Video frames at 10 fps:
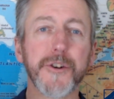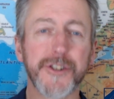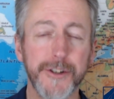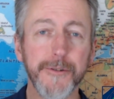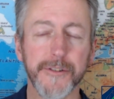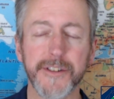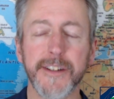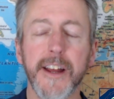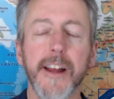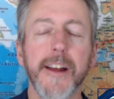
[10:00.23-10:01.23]
students
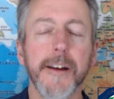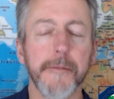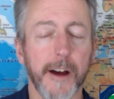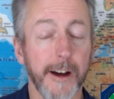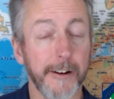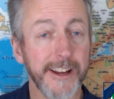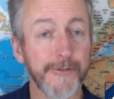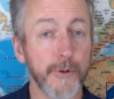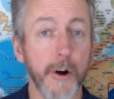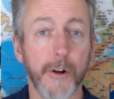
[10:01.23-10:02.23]

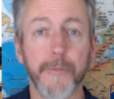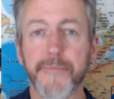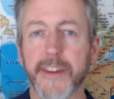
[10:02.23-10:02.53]
enroll,